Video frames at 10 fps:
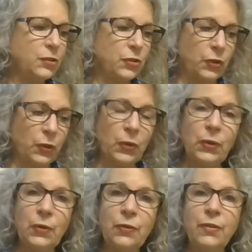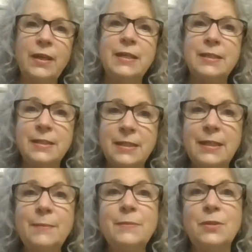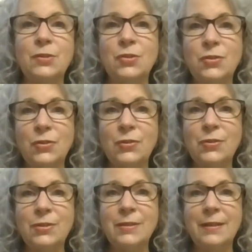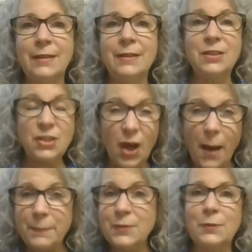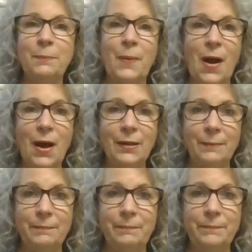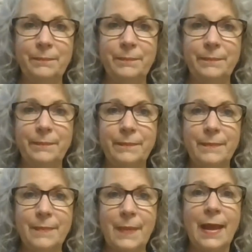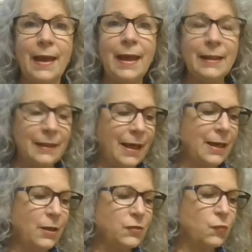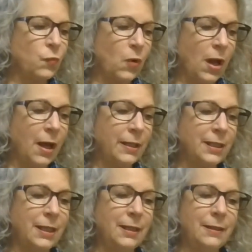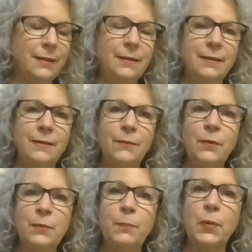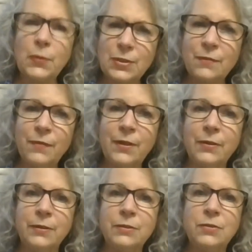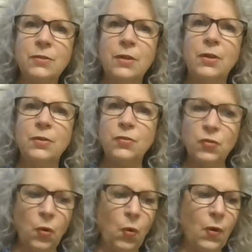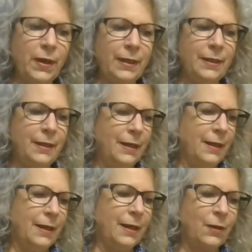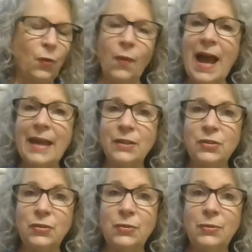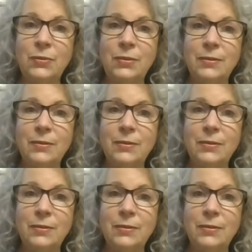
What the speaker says: to earth, stem to stern, top to bottom. And let us run with perseverance, joy, and gratitude.